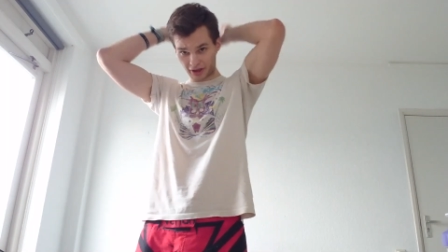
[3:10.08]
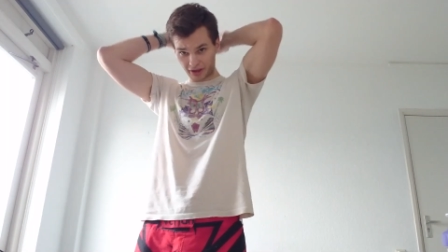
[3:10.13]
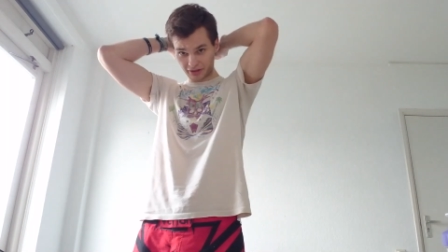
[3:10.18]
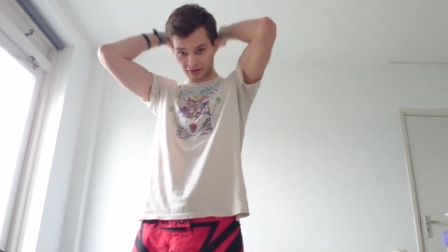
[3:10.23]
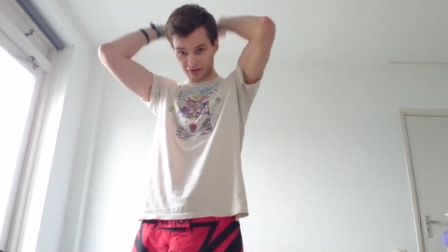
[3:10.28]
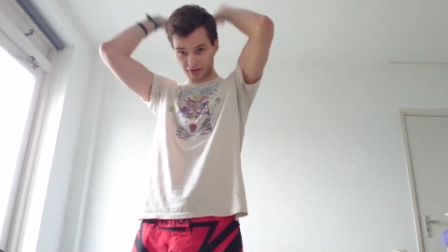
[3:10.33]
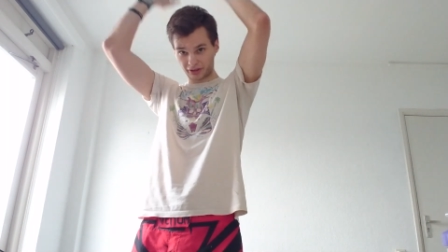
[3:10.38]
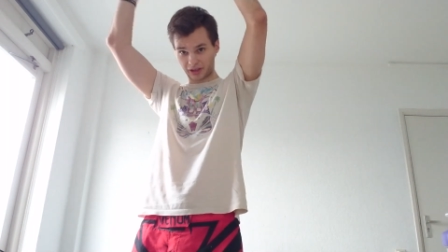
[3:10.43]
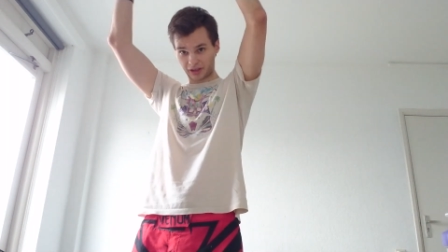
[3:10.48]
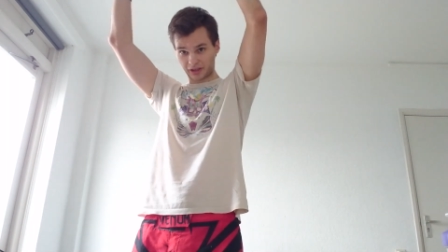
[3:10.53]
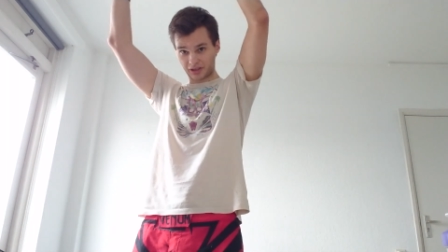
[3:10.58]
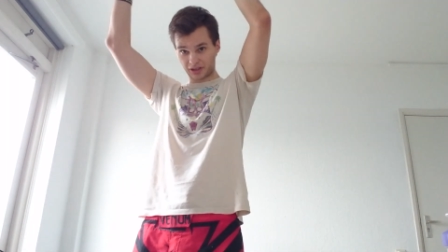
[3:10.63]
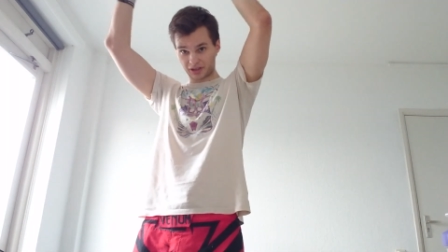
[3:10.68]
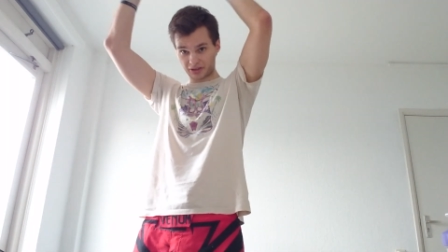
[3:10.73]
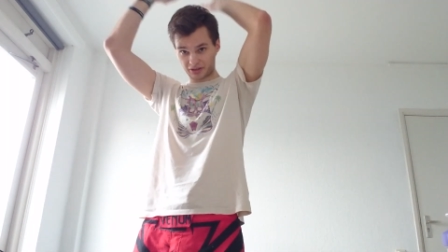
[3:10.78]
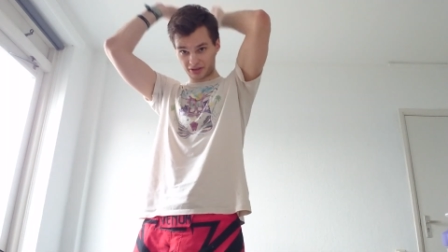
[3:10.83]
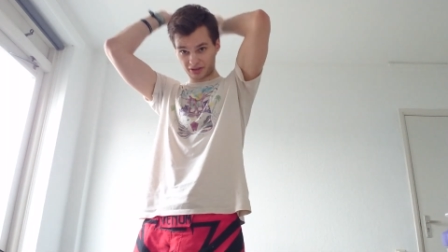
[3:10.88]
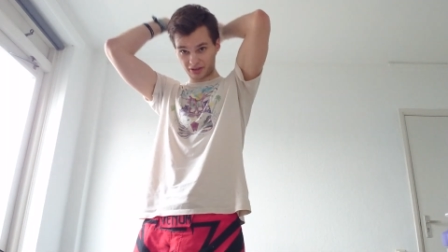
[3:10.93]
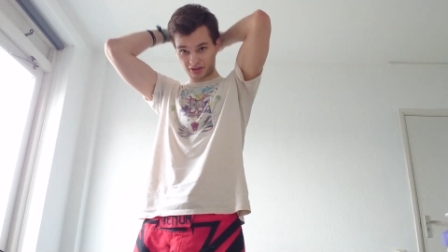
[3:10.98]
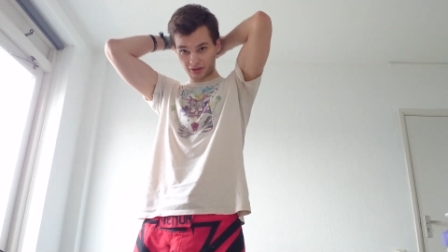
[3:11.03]
isolate
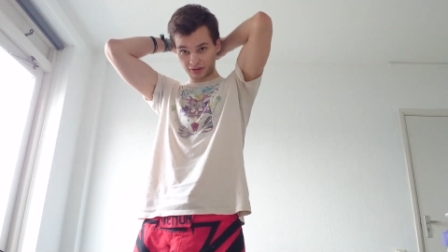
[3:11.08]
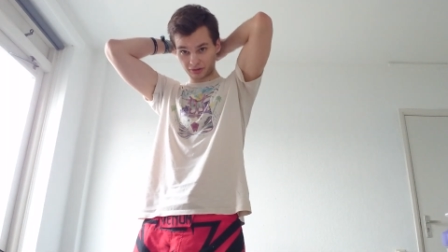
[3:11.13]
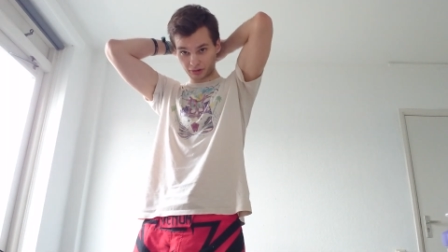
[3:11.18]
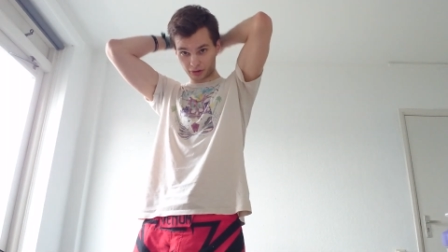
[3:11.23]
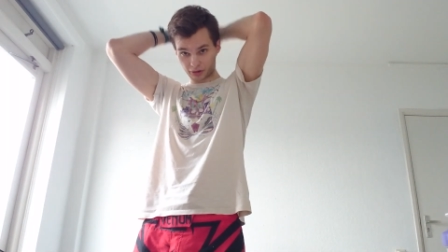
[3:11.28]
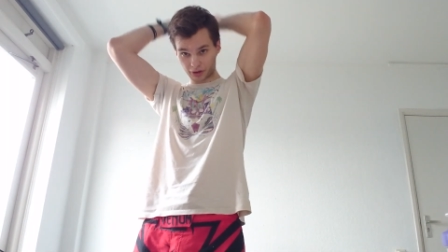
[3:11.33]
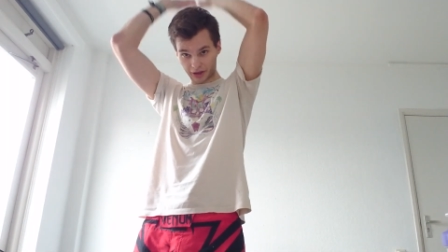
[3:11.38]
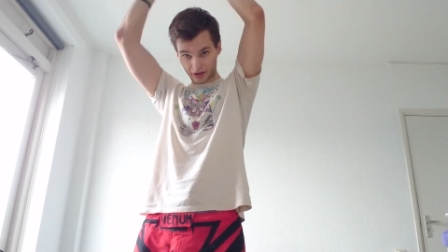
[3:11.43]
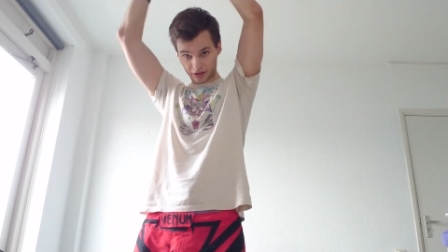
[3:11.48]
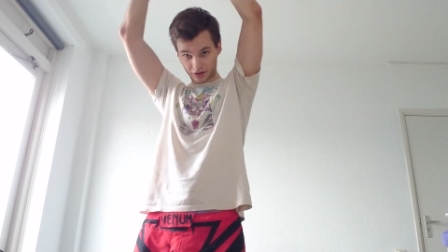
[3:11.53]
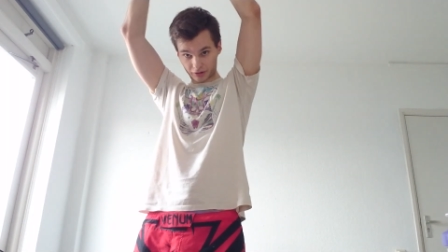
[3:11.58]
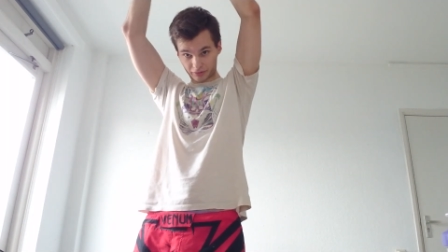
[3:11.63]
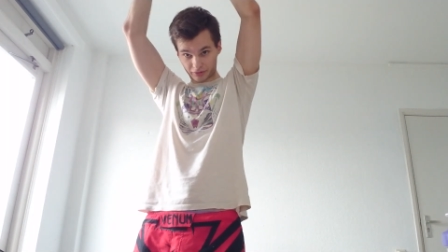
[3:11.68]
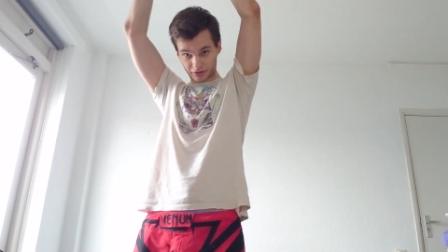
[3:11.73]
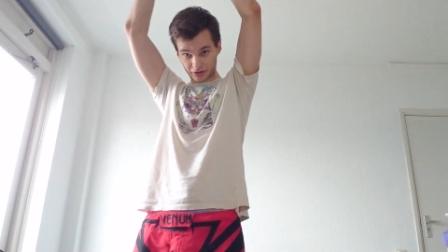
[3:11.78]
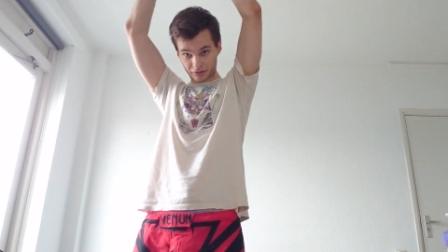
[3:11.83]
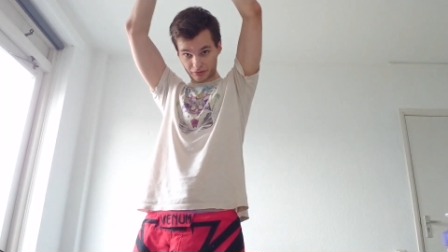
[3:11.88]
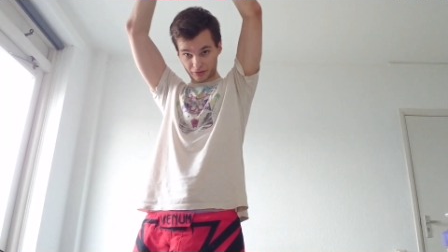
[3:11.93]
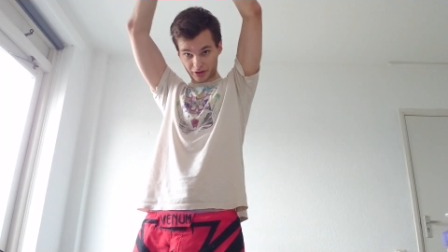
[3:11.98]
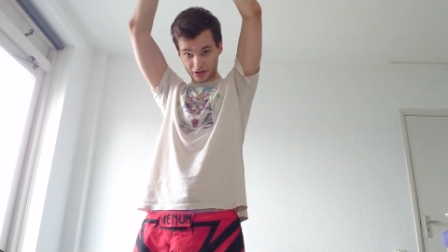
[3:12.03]
just the long head of
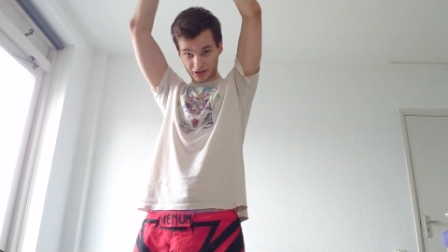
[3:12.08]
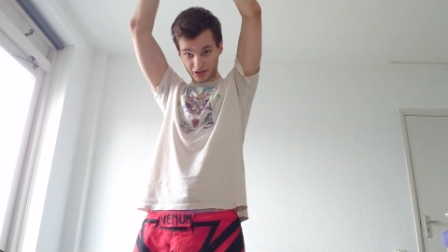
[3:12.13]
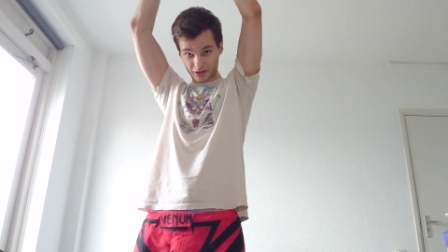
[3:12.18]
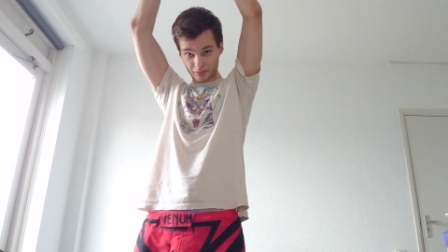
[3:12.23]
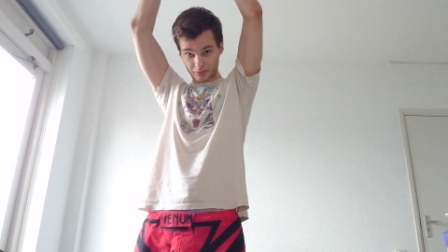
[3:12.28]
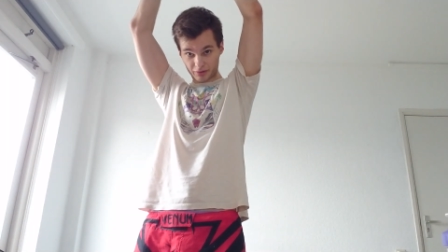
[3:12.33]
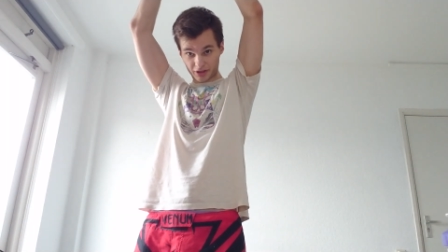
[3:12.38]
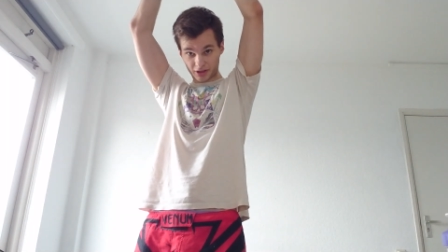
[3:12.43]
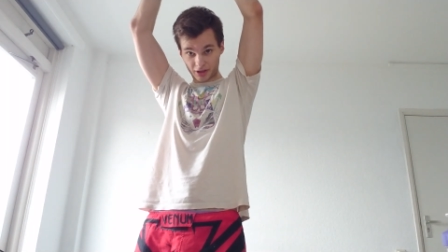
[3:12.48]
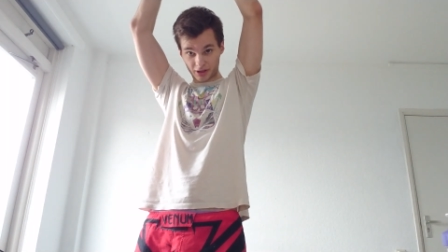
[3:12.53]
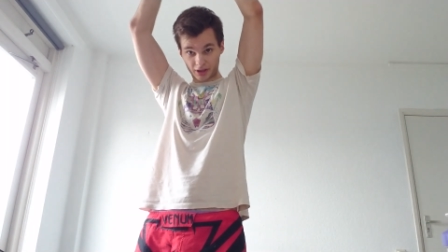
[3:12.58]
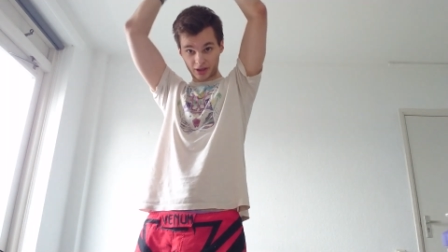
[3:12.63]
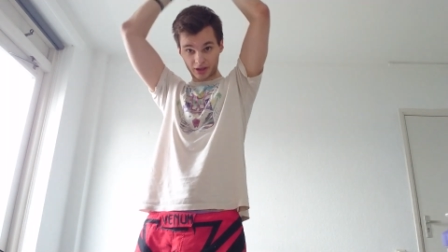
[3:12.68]
the triceps,